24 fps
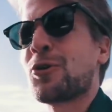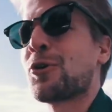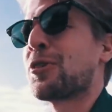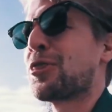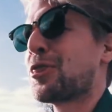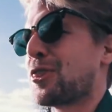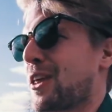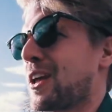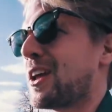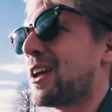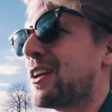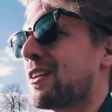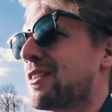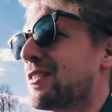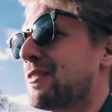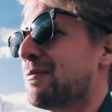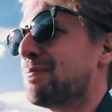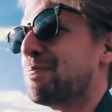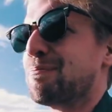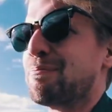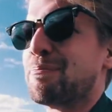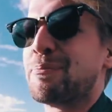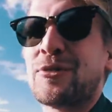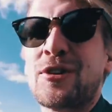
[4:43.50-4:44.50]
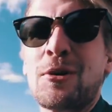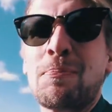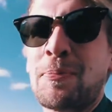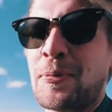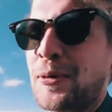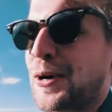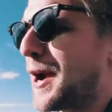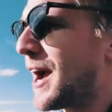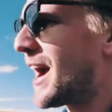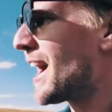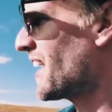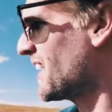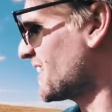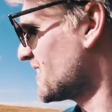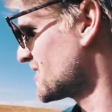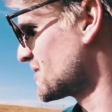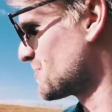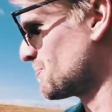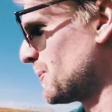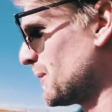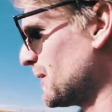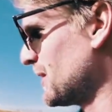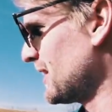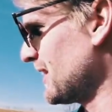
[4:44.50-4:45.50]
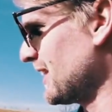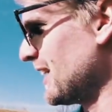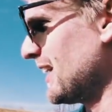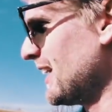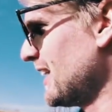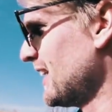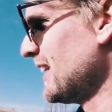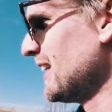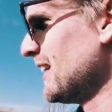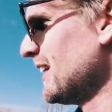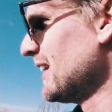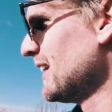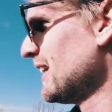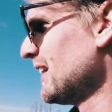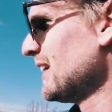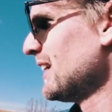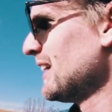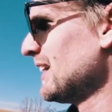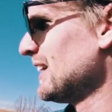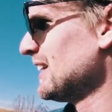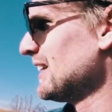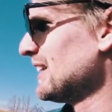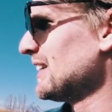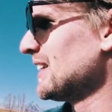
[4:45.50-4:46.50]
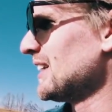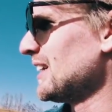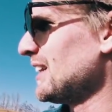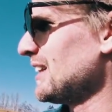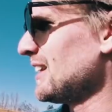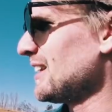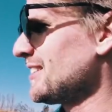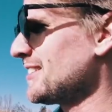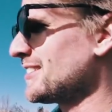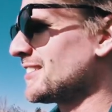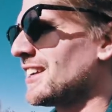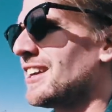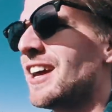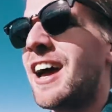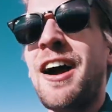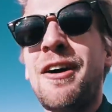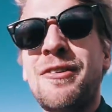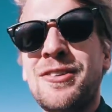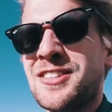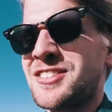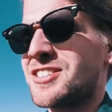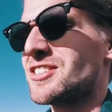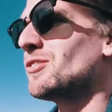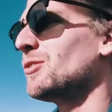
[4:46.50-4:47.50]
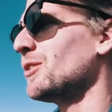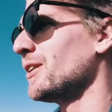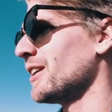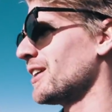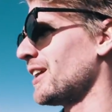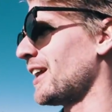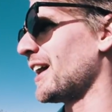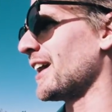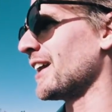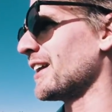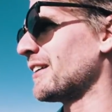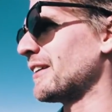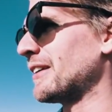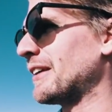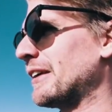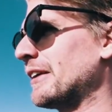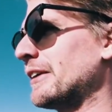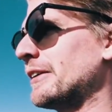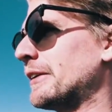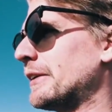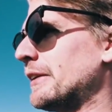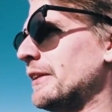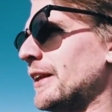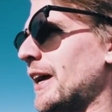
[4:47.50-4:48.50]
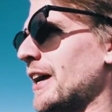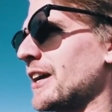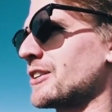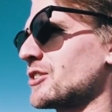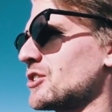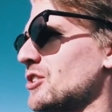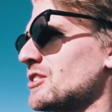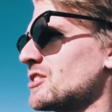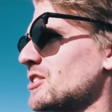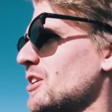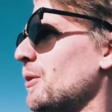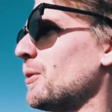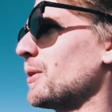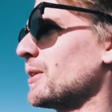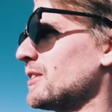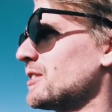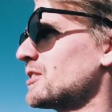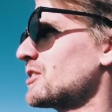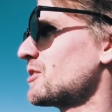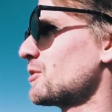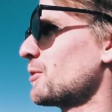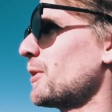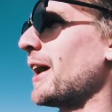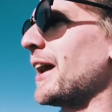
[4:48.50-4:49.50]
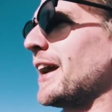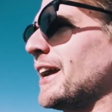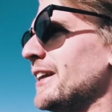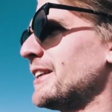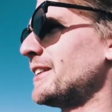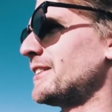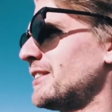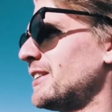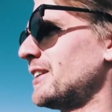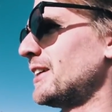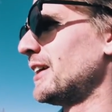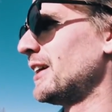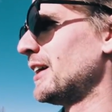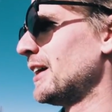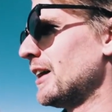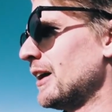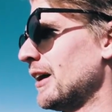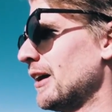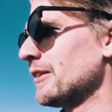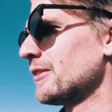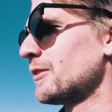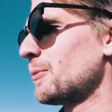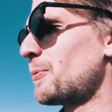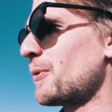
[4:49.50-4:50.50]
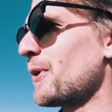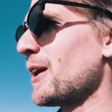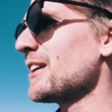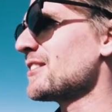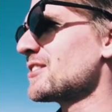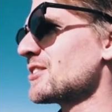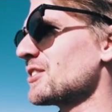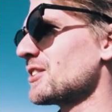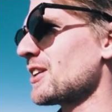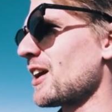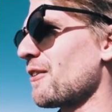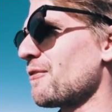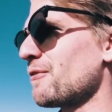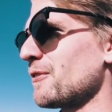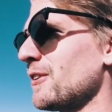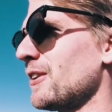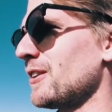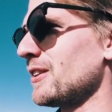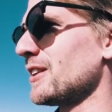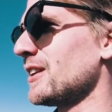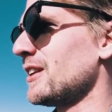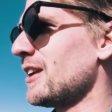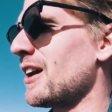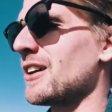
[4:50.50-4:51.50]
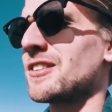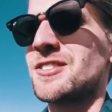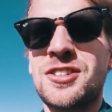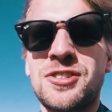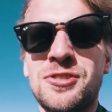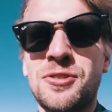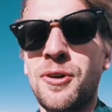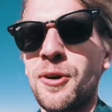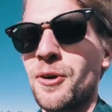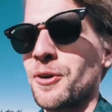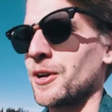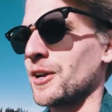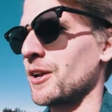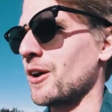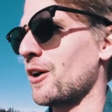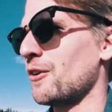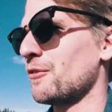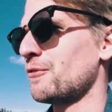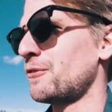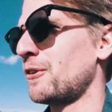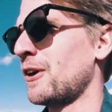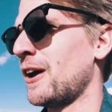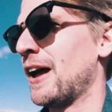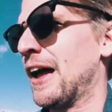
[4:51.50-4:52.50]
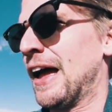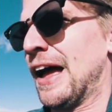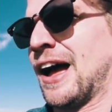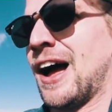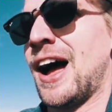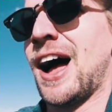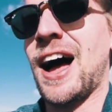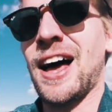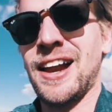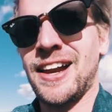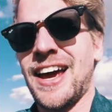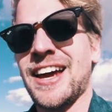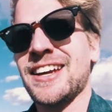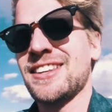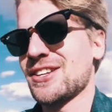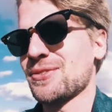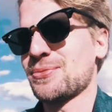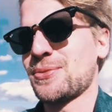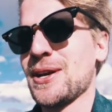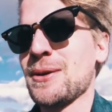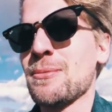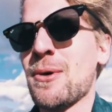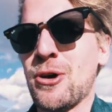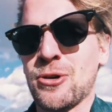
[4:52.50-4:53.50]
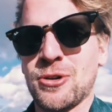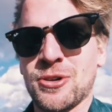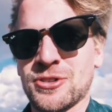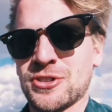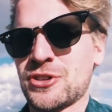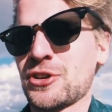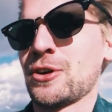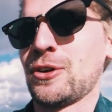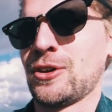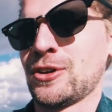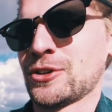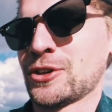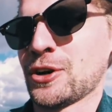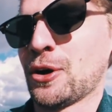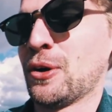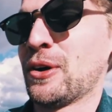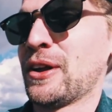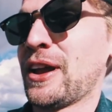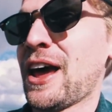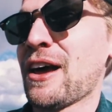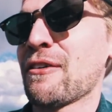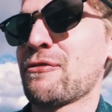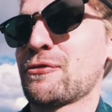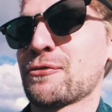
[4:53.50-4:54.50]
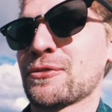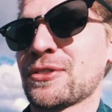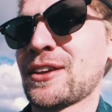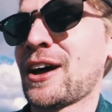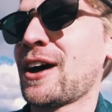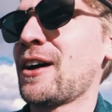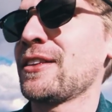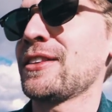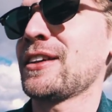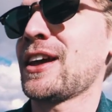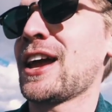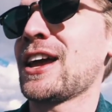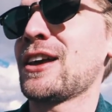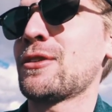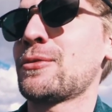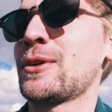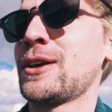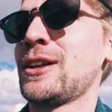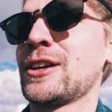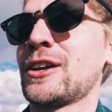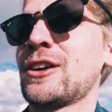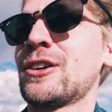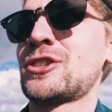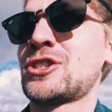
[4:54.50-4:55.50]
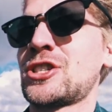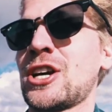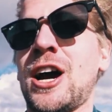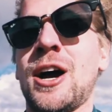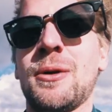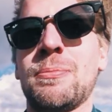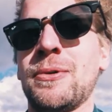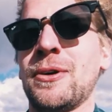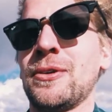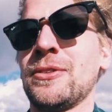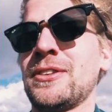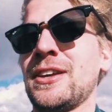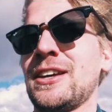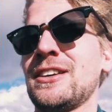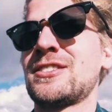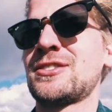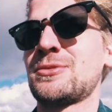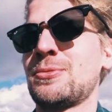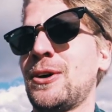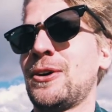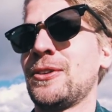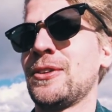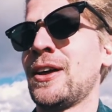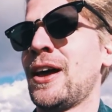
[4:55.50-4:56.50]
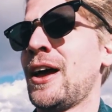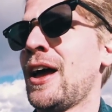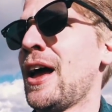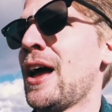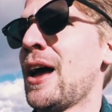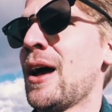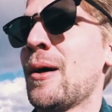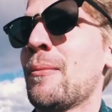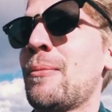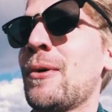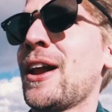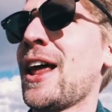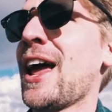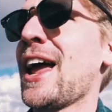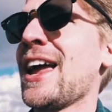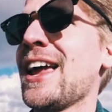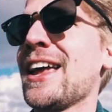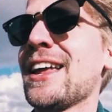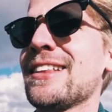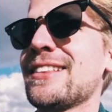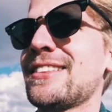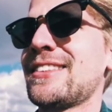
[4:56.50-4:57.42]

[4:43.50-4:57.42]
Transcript: good thing, the price, but let's see how it's doing like just going straight. The brakes are definitely not strong enough. I like the remote controller though. They've done a really good job on this one. But hey,